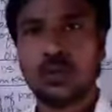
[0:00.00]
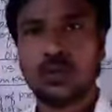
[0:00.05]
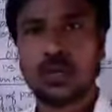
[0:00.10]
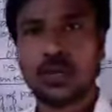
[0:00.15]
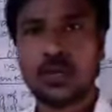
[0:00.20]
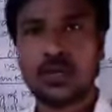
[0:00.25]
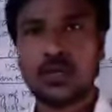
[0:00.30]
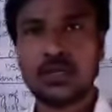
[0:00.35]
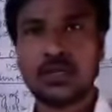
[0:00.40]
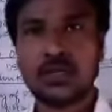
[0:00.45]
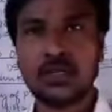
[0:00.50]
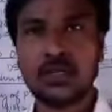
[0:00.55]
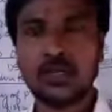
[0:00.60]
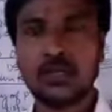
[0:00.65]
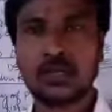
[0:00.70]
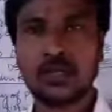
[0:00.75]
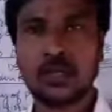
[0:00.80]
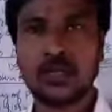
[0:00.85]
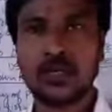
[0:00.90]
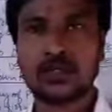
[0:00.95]

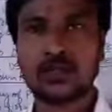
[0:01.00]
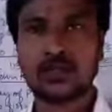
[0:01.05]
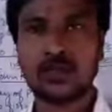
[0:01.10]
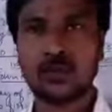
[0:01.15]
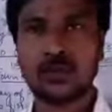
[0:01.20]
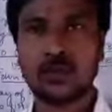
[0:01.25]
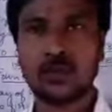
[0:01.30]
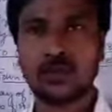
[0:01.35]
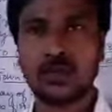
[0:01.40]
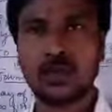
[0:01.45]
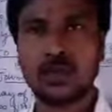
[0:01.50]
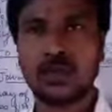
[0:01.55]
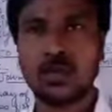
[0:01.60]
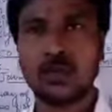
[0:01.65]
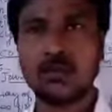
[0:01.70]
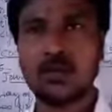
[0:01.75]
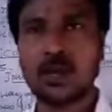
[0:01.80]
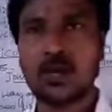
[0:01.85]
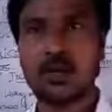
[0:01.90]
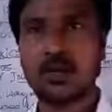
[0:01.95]
Granting rights to vote. They
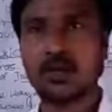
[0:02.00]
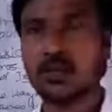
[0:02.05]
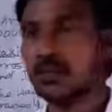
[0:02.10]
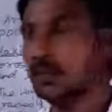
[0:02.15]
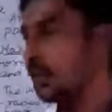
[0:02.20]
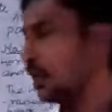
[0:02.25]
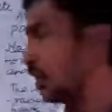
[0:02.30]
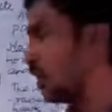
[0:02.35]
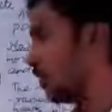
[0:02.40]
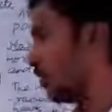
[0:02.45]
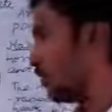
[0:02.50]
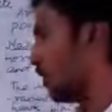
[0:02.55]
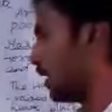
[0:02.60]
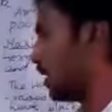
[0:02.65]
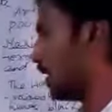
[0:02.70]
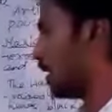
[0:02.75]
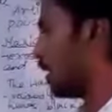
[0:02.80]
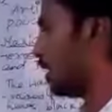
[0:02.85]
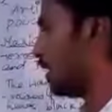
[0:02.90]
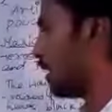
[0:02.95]
demanded, the
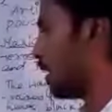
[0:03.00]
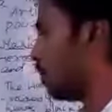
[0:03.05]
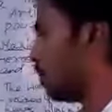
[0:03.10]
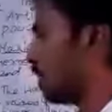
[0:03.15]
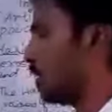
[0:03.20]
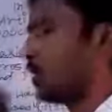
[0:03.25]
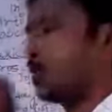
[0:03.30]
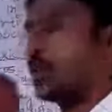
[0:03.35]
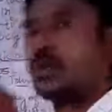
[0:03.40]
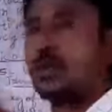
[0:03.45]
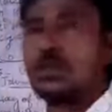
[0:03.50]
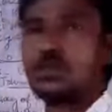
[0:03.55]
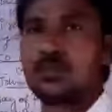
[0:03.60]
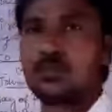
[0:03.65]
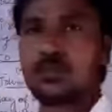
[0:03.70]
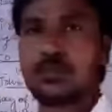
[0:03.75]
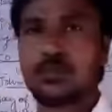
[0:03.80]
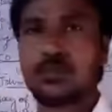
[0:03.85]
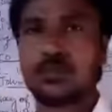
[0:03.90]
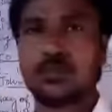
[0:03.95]
African
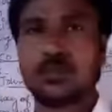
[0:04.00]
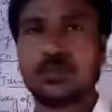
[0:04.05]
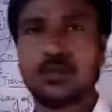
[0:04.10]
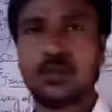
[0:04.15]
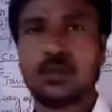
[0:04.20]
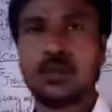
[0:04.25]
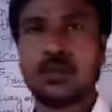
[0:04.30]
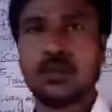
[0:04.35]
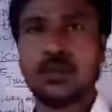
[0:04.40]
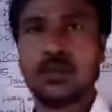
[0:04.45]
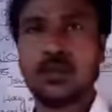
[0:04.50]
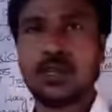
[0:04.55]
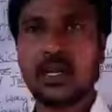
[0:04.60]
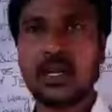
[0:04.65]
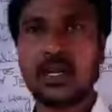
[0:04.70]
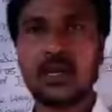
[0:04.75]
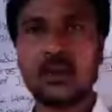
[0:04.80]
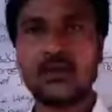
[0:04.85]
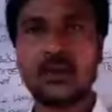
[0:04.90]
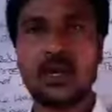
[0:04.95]
Americans,
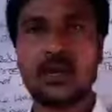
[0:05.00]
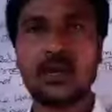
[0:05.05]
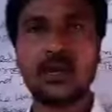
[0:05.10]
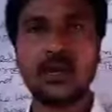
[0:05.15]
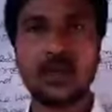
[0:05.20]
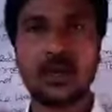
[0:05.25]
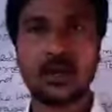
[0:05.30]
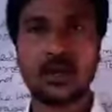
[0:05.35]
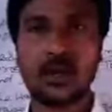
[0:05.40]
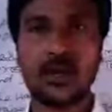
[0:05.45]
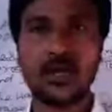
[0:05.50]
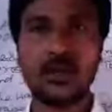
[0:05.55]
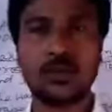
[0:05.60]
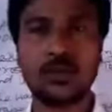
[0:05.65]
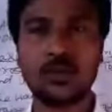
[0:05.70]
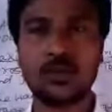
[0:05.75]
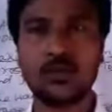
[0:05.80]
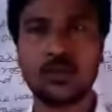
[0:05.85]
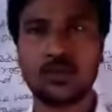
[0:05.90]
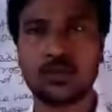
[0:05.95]
they demanded right
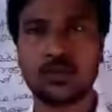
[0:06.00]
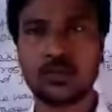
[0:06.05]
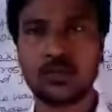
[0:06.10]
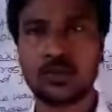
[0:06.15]
to vote.